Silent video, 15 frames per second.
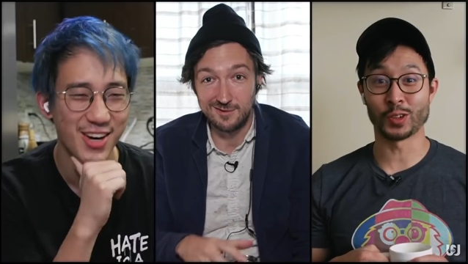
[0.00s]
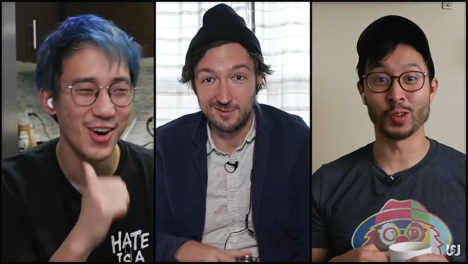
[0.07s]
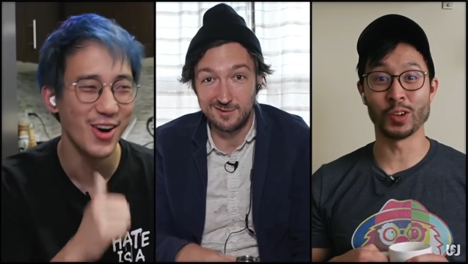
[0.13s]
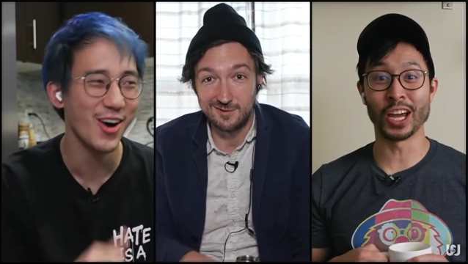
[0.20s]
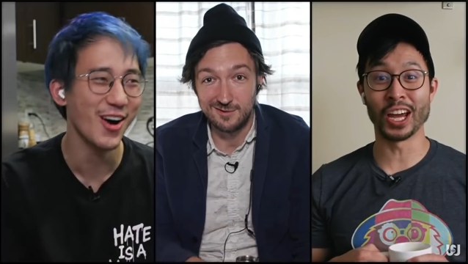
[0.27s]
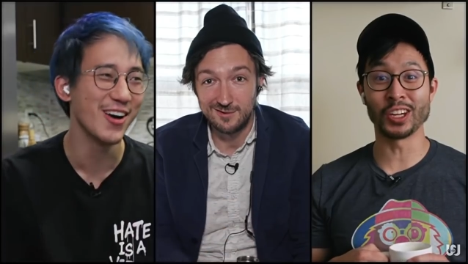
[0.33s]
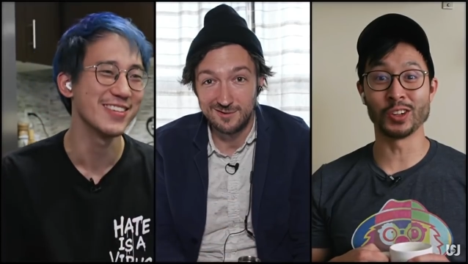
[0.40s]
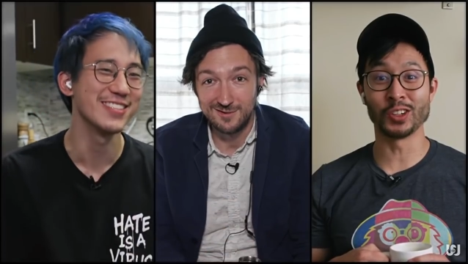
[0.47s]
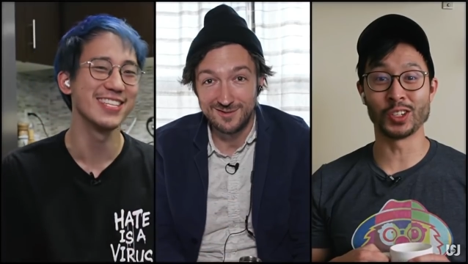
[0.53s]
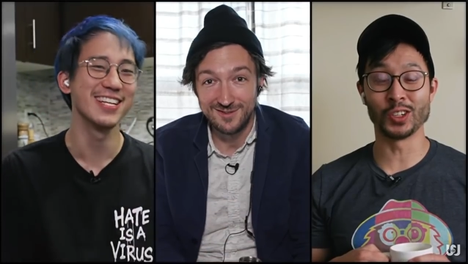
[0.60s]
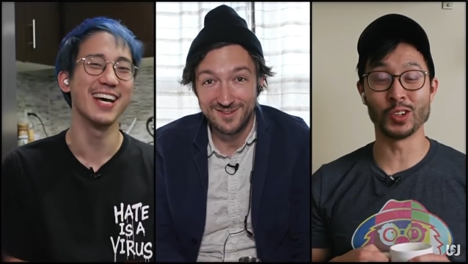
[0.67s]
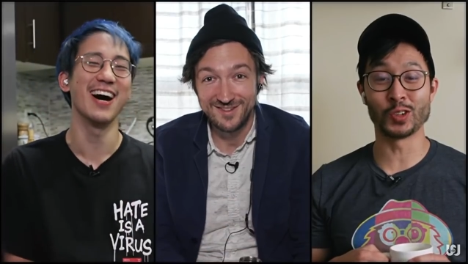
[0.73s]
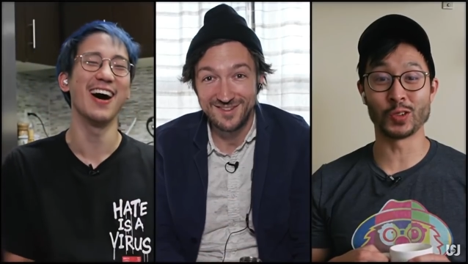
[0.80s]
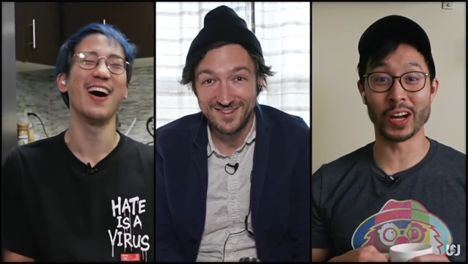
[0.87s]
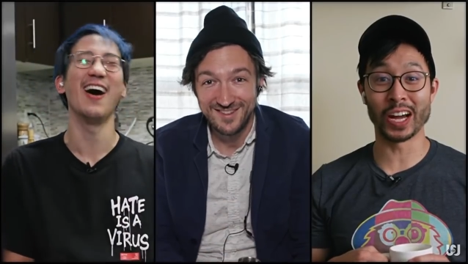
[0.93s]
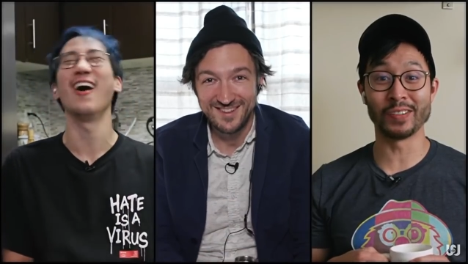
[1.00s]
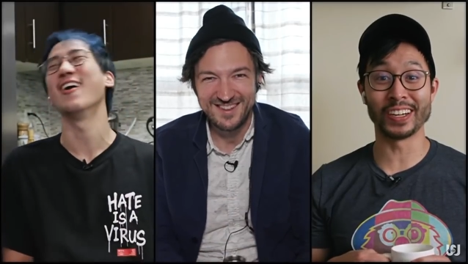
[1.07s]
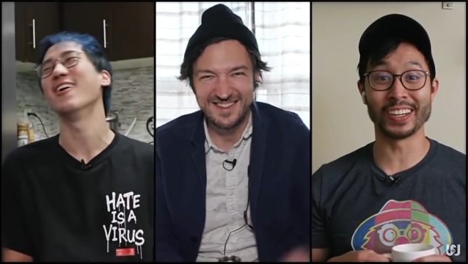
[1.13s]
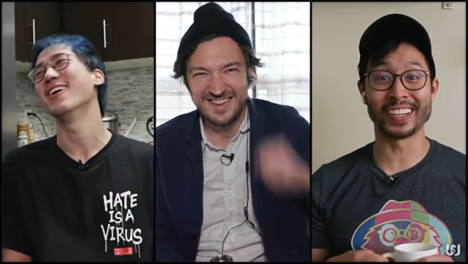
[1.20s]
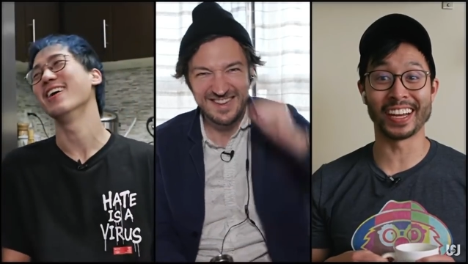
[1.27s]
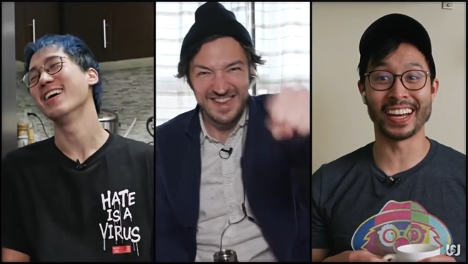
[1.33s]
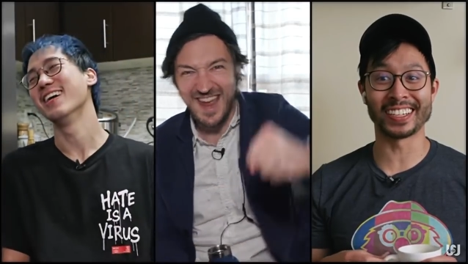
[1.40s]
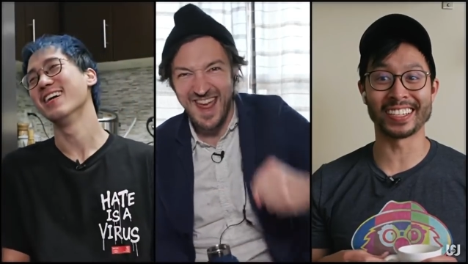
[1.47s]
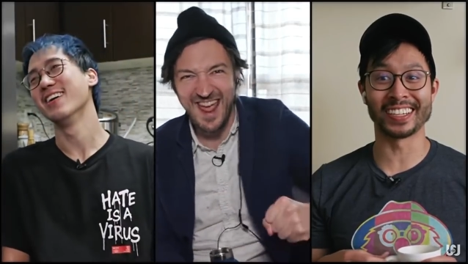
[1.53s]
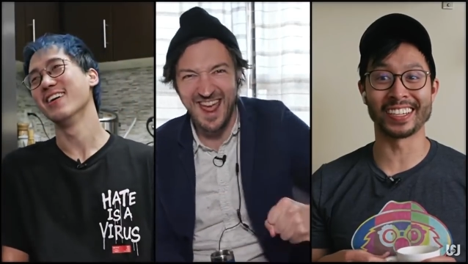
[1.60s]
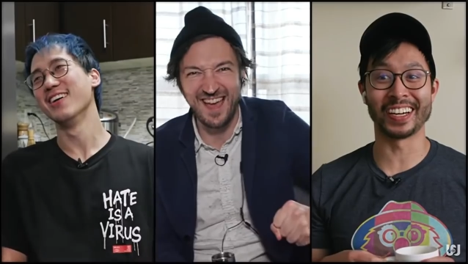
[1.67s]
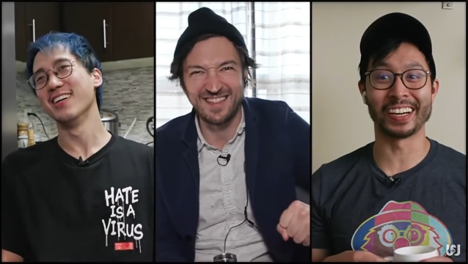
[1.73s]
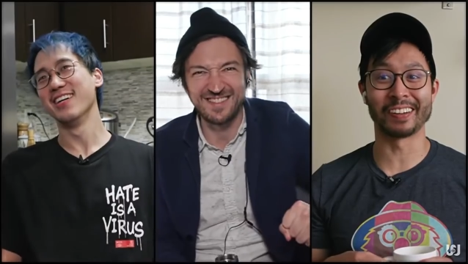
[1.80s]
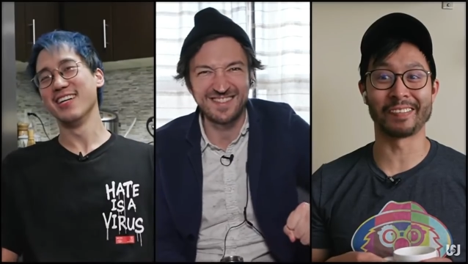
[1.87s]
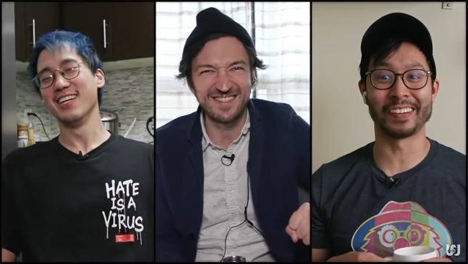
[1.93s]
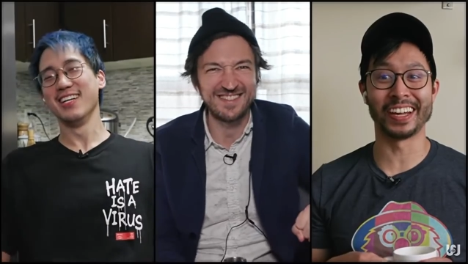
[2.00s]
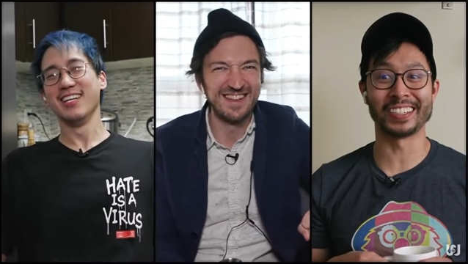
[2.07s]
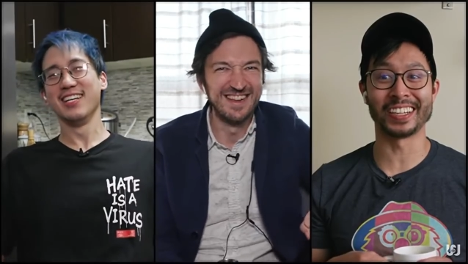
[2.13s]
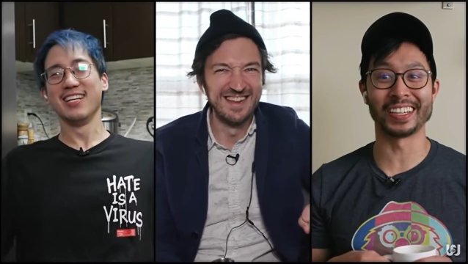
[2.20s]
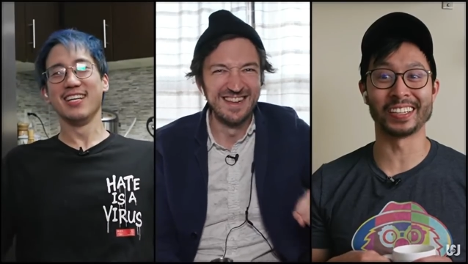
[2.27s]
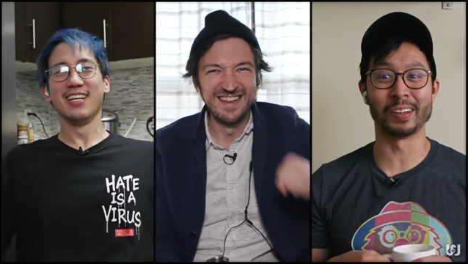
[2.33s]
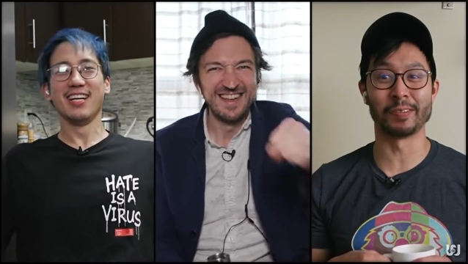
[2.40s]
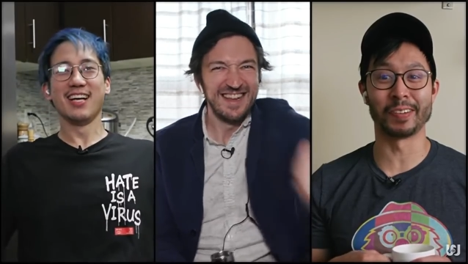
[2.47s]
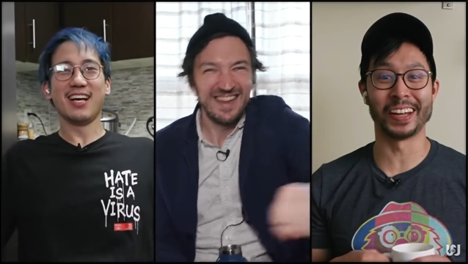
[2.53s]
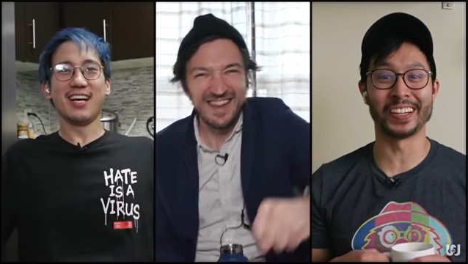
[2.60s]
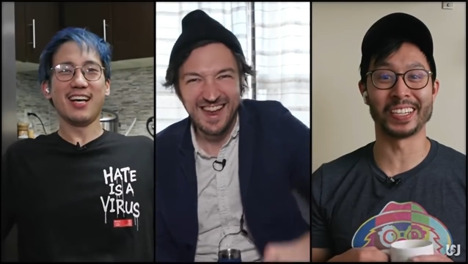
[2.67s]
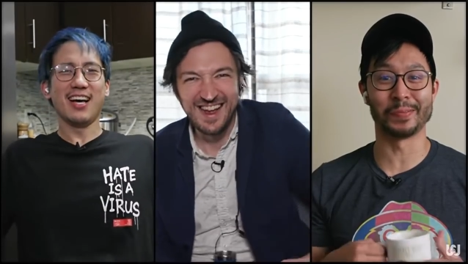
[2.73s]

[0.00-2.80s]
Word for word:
Speaker 1: true, and you do drive a Tesla. You got a fancy little man